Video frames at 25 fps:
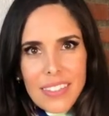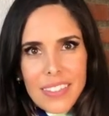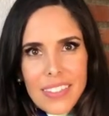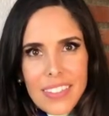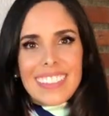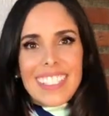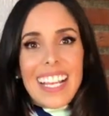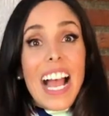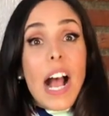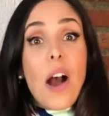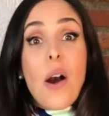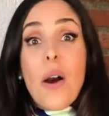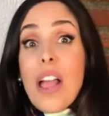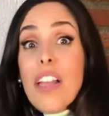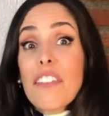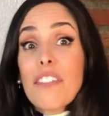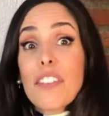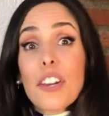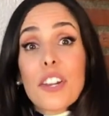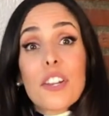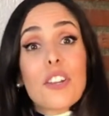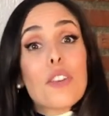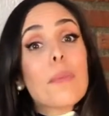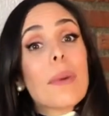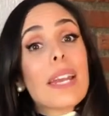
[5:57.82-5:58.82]
However,
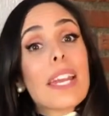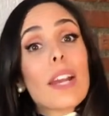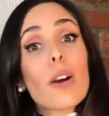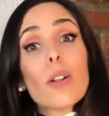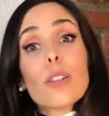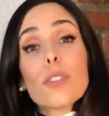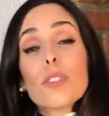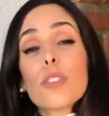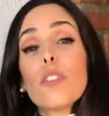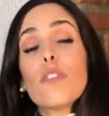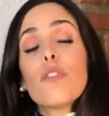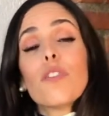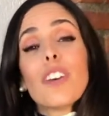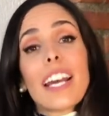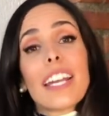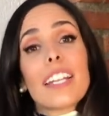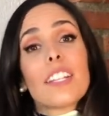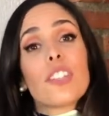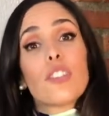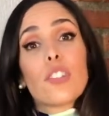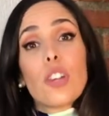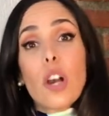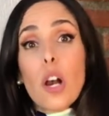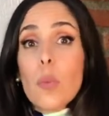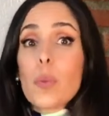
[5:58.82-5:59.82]
you may also find
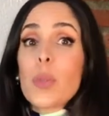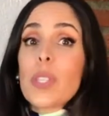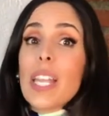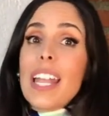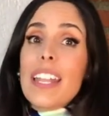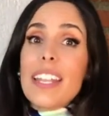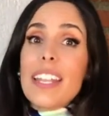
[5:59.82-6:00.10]
jobs and